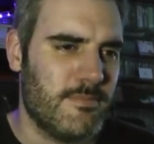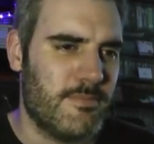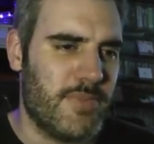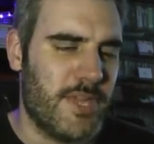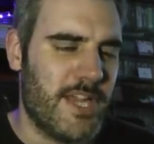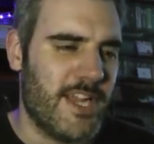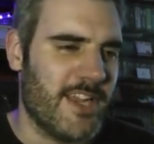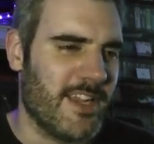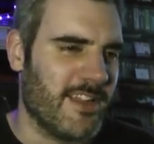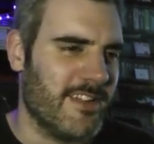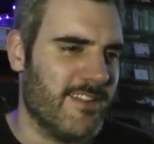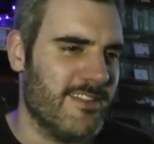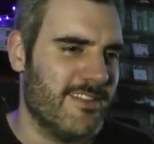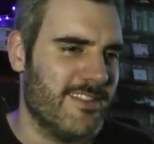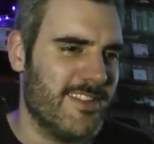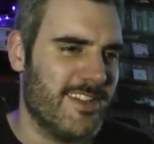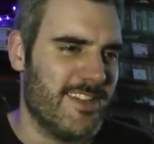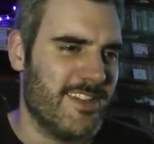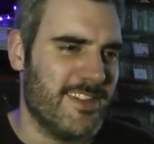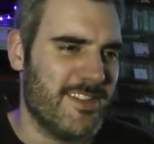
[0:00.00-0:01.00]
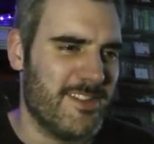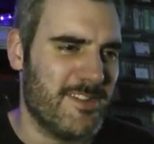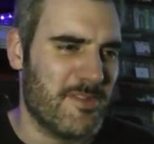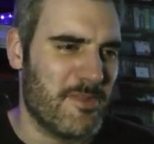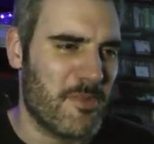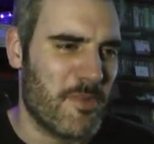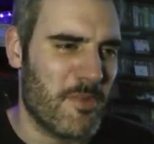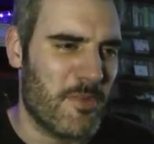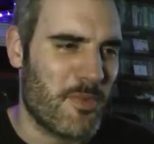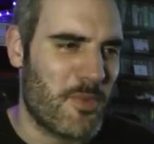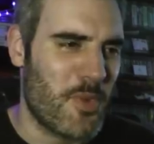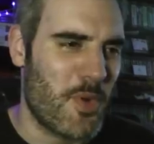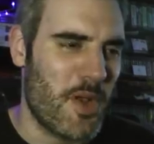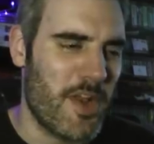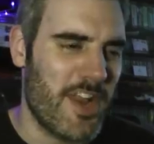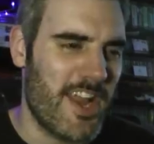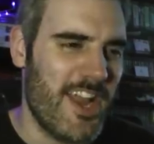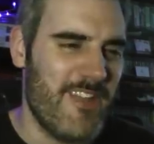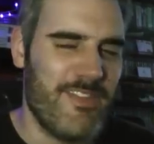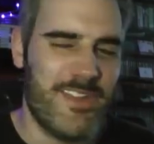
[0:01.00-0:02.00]
Bang!
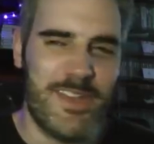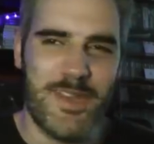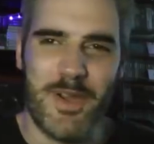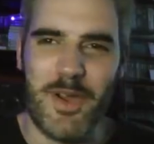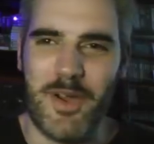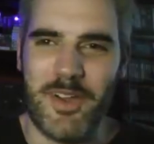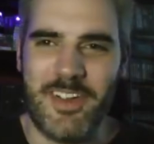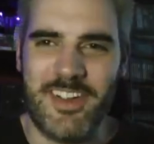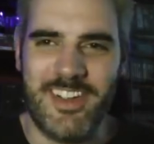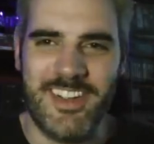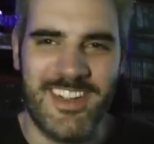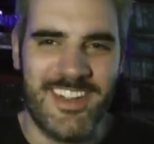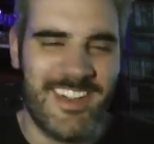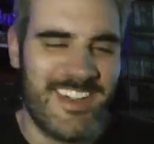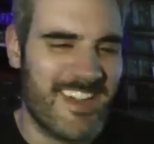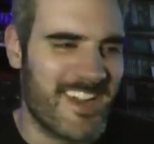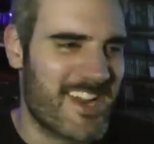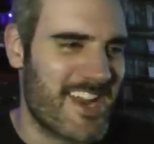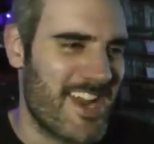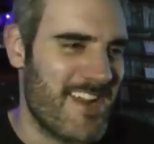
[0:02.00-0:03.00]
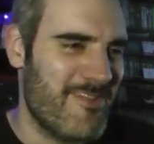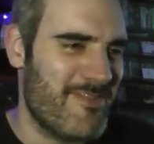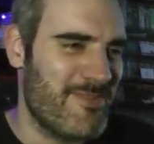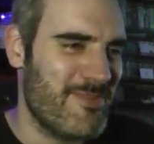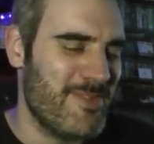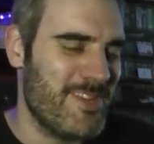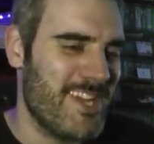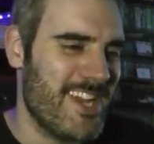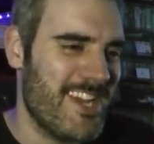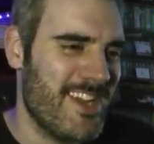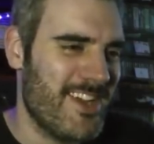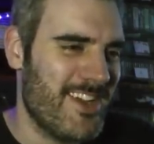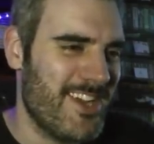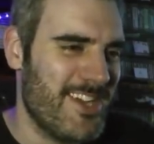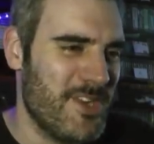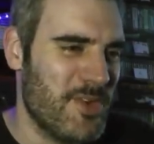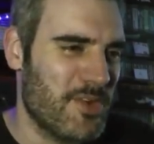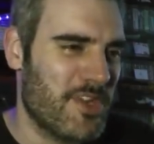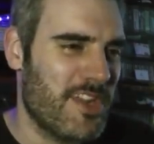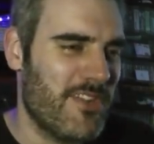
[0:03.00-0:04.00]
Quite a heavy knock again from the
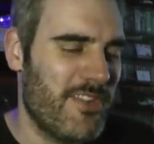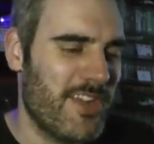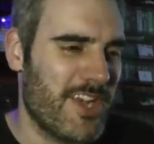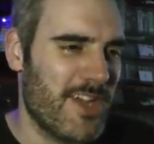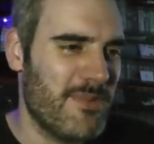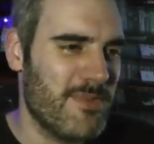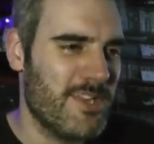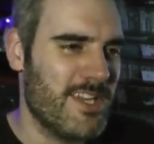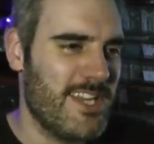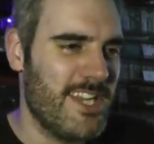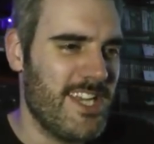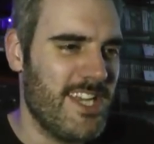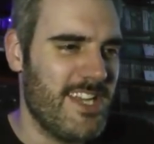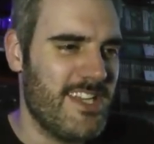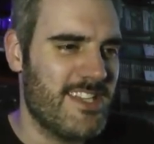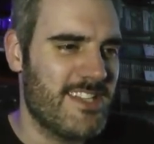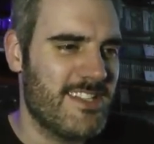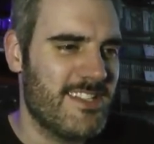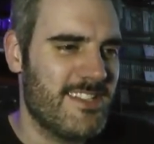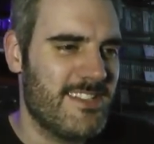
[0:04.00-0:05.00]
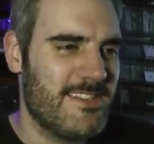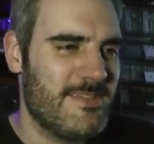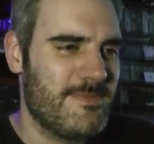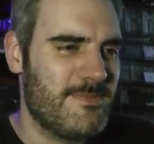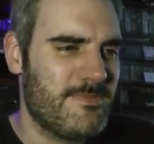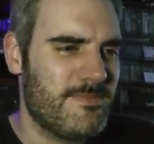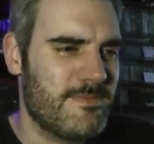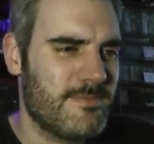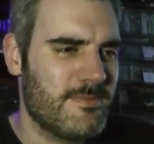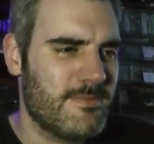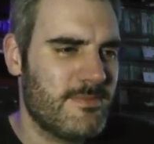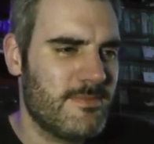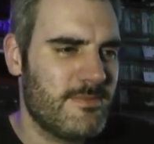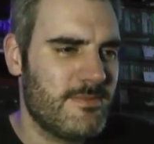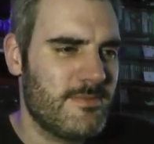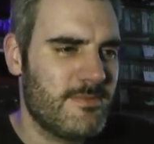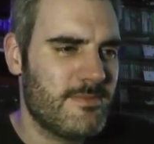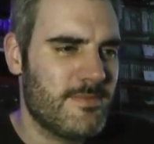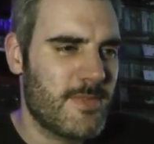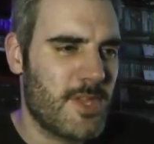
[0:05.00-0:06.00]
AI, not giving up the lead.
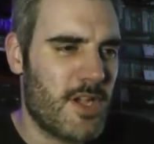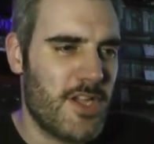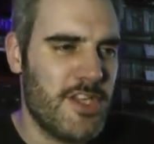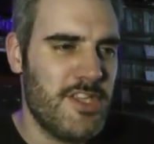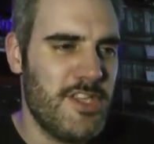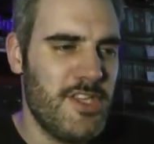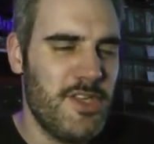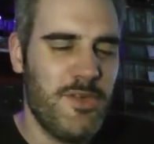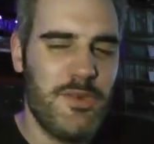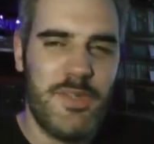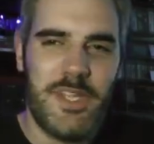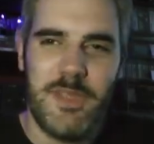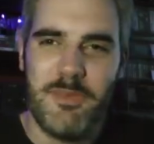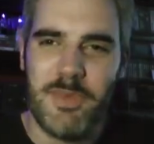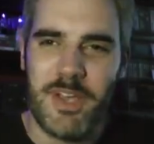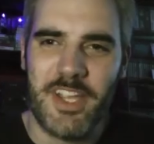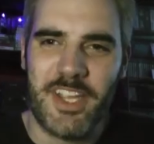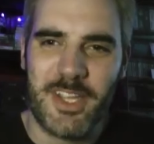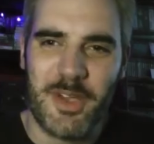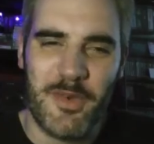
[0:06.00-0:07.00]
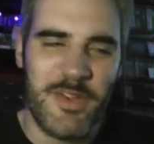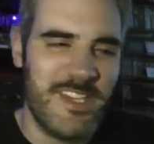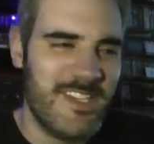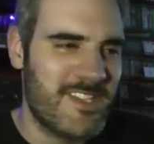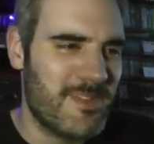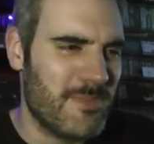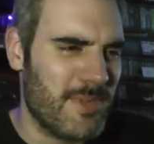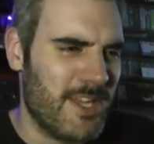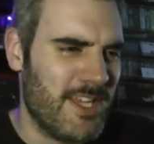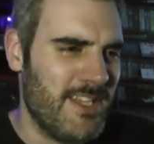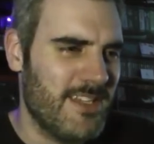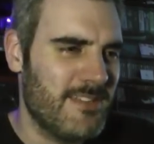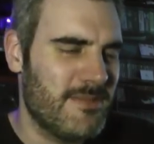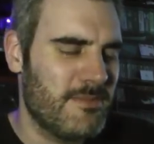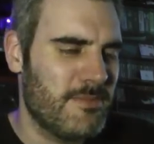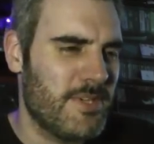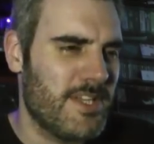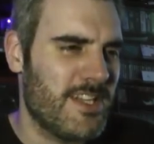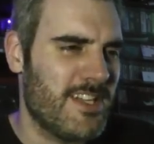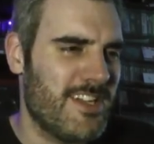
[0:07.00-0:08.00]
I knew he might go into me,
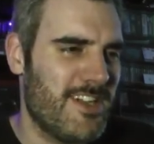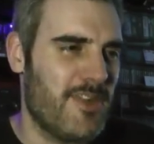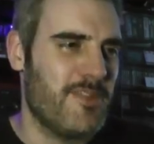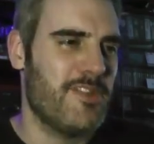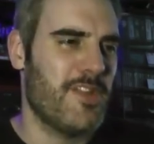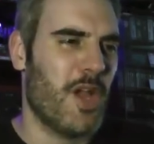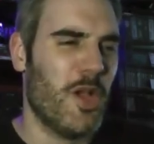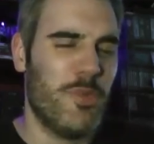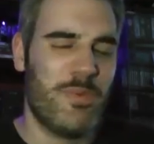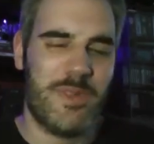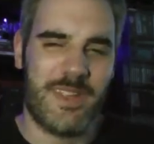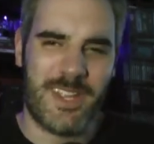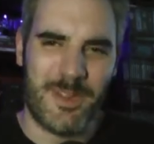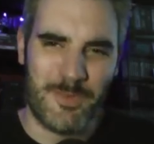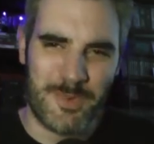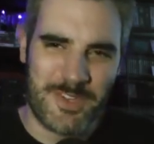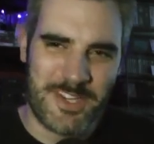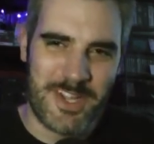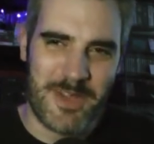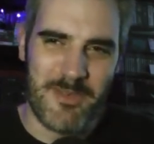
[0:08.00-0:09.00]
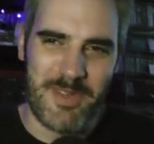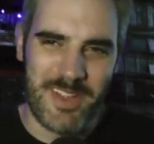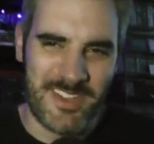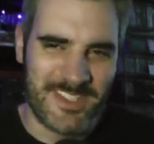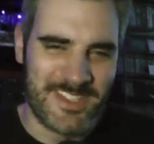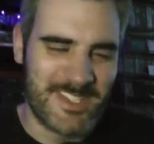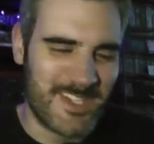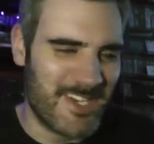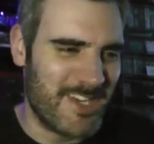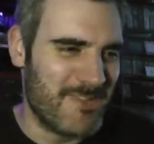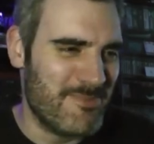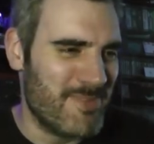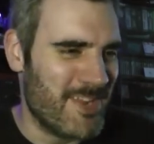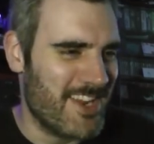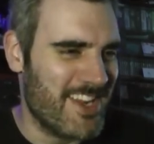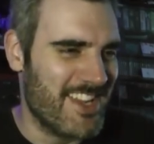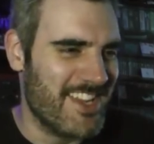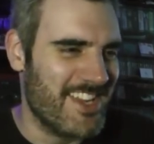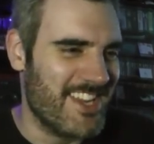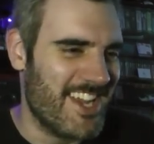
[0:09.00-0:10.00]
but I was hoping it would come out slightly
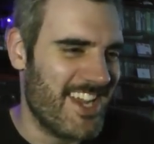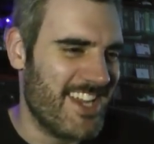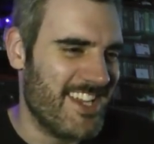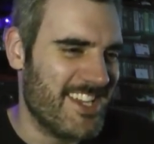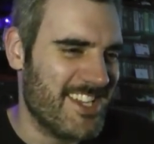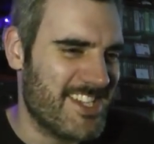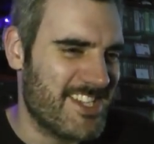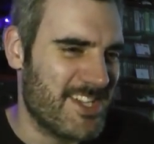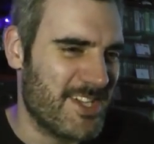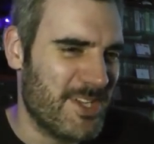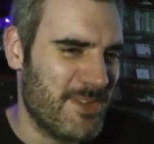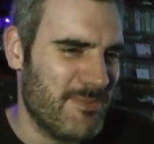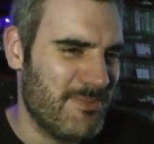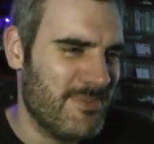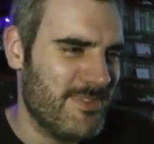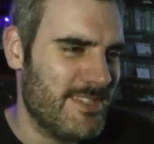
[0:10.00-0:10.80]
better than that at the time.